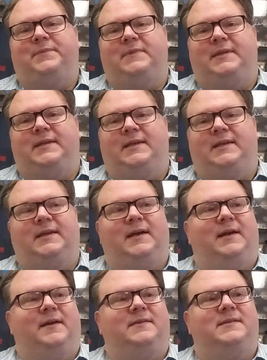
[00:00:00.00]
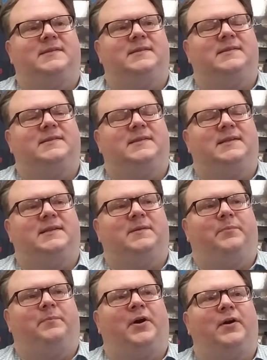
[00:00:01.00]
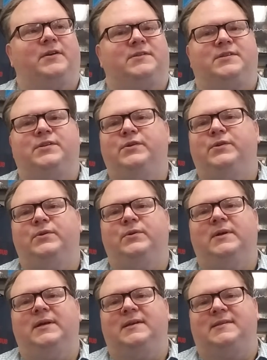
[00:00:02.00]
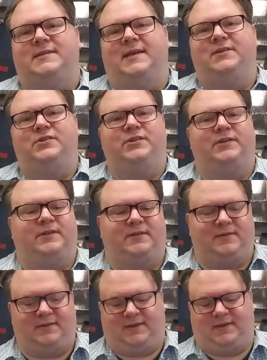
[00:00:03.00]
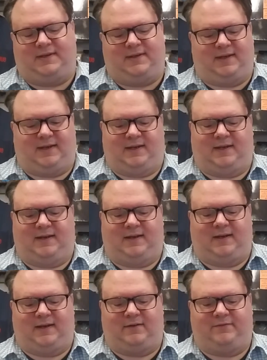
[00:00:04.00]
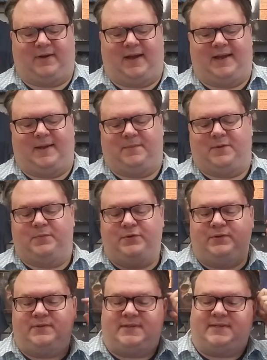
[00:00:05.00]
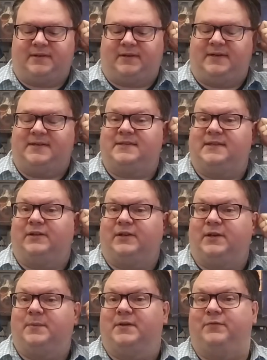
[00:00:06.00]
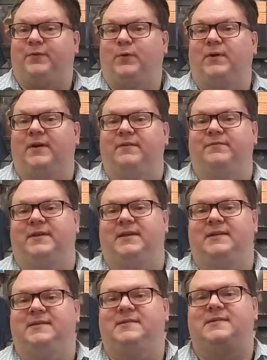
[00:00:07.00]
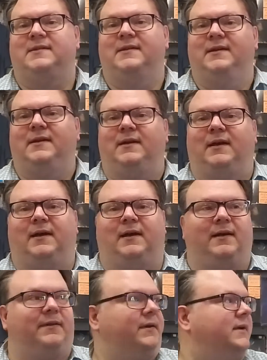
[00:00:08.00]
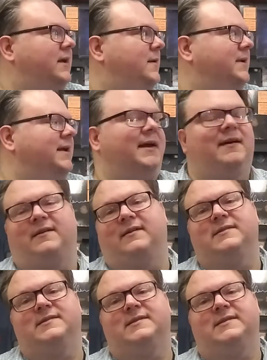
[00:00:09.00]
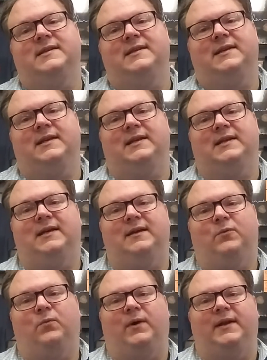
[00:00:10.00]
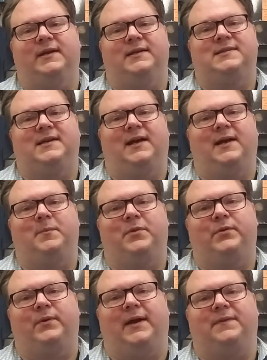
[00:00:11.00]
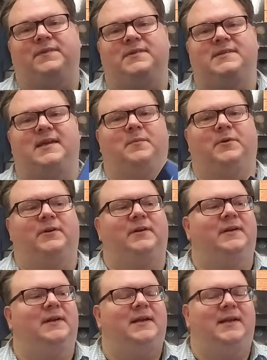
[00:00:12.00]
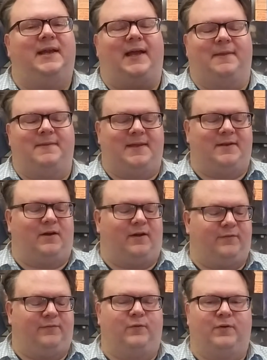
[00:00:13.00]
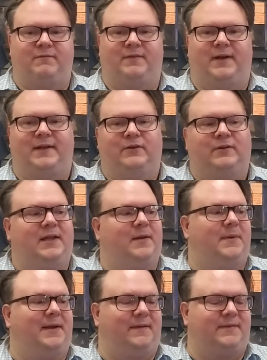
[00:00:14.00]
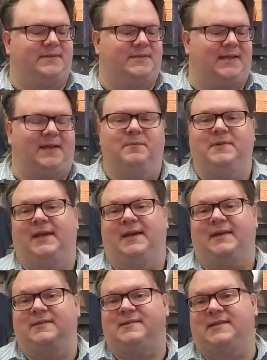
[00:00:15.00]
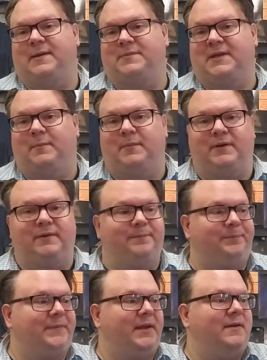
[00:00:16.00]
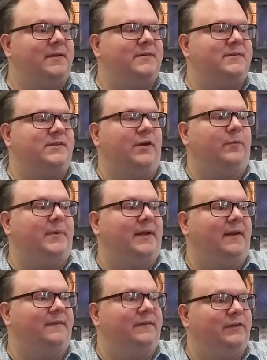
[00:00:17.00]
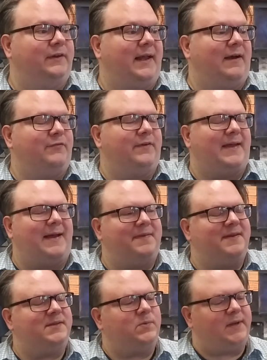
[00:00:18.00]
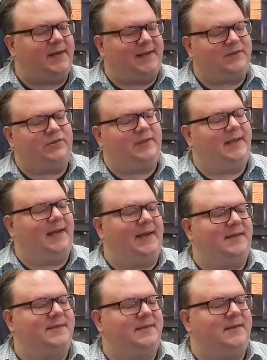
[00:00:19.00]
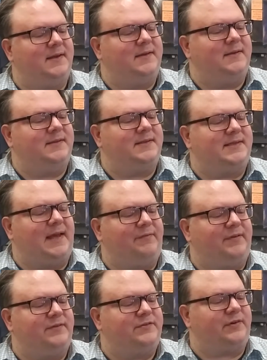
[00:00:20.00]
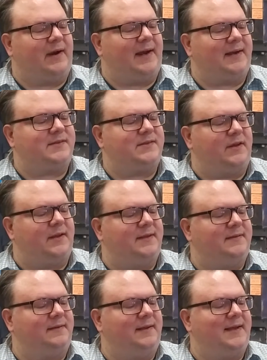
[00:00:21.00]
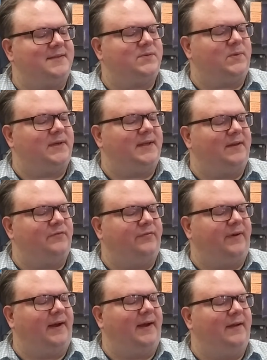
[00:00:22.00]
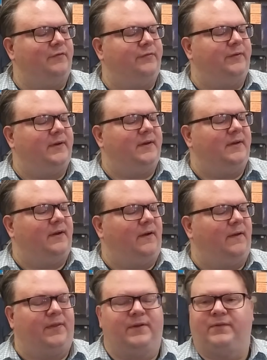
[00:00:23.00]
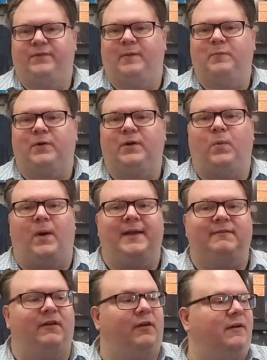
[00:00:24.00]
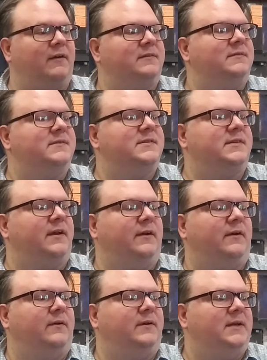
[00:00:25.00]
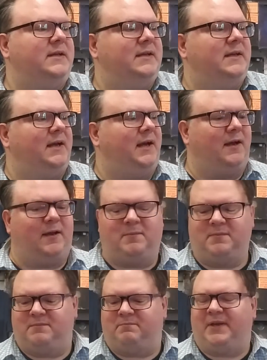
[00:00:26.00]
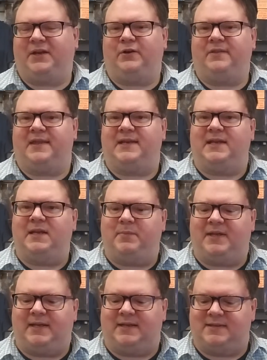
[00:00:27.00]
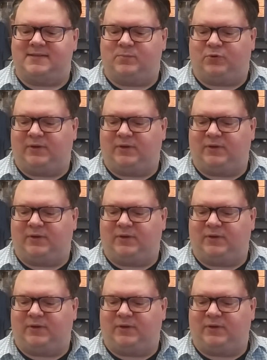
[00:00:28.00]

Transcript: the uh, this is the part two ascension uh, of I Am the Moon series. There are going to be four of these. Uh, they're coming out on CD one at a time throughout the summer, and then all four vinyl come out the same day in September. So be on the lookout for that. This one actually has seven tracks on it. The last one had five, although some were quite long. So um, bigger than EPs, more